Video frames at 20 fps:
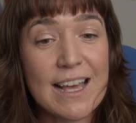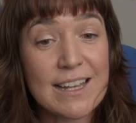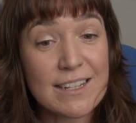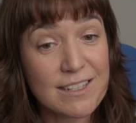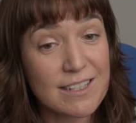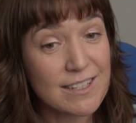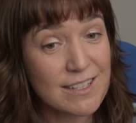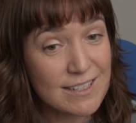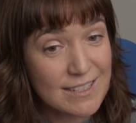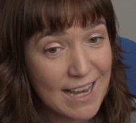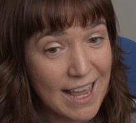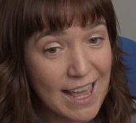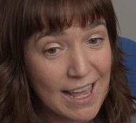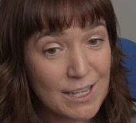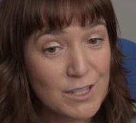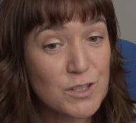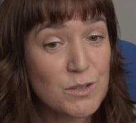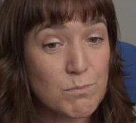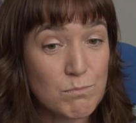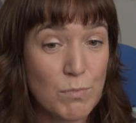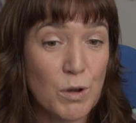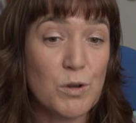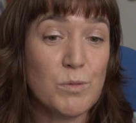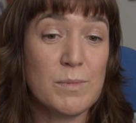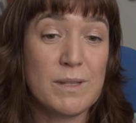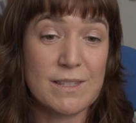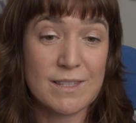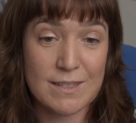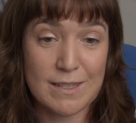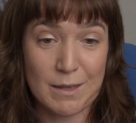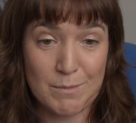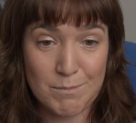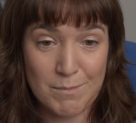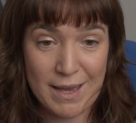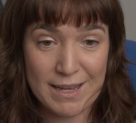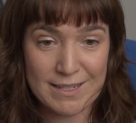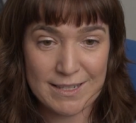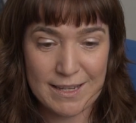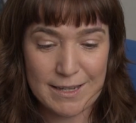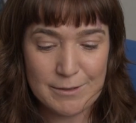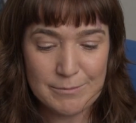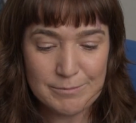understand moments that matter.